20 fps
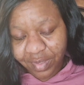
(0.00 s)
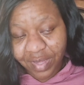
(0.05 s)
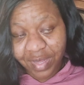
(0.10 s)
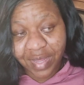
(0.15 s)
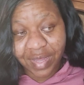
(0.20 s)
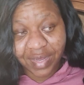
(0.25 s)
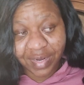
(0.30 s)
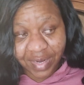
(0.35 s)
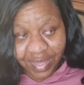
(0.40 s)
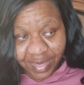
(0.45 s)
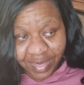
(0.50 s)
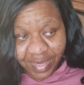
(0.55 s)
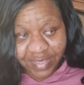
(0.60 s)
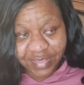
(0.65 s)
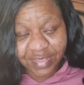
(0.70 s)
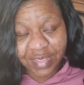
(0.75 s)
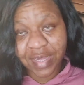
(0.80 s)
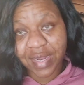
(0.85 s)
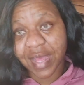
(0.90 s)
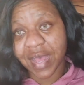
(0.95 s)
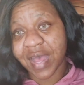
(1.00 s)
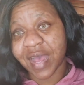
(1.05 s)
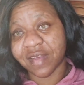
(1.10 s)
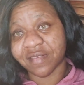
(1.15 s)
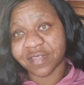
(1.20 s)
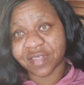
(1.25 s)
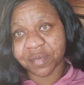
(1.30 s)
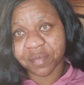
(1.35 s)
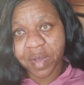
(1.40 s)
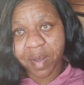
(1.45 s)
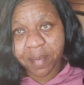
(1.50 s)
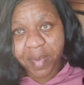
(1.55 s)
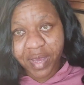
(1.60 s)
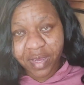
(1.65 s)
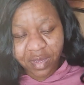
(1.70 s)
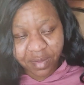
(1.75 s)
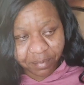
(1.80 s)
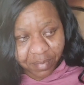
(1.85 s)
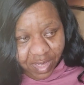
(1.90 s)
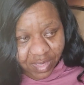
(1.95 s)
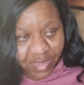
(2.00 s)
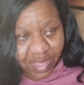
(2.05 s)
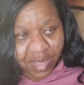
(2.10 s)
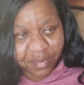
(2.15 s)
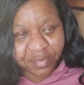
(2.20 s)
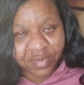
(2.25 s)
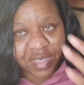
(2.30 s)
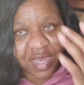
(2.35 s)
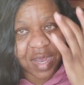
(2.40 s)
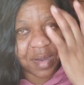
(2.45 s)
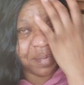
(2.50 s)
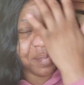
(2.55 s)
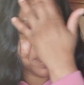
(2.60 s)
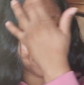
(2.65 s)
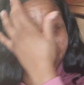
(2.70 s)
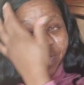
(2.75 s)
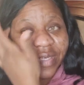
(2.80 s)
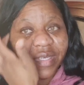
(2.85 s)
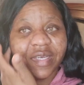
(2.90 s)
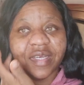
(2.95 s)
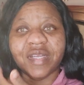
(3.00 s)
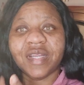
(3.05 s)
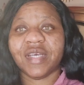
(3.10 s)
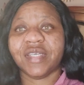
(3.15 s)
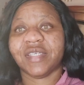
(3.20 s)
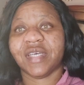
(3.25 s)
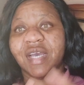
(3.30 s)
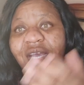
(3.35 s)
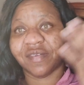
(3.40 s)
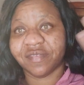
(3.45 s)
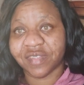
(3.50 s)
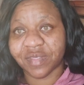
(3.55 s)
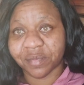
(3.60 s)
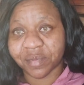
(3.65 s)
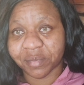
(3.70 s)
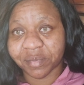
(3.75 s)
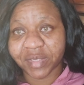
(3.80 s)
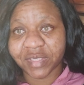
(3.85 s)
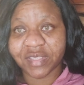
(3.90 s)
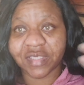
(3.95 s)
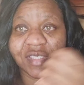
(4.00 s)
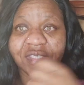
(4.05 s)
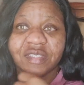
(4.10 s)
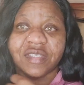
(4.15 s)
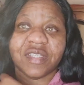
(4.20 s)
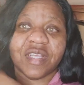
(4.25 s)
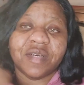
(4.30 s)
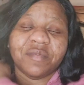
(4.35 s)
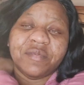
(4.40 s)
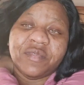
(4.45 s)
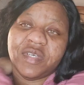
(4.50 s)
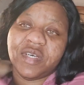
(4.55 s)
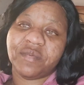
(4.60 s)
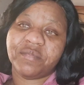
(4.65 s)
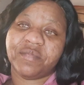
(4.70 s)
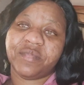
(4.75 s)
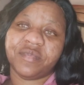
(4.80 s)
And like I said, I have some on my laptop, and I have some on my son's laptop.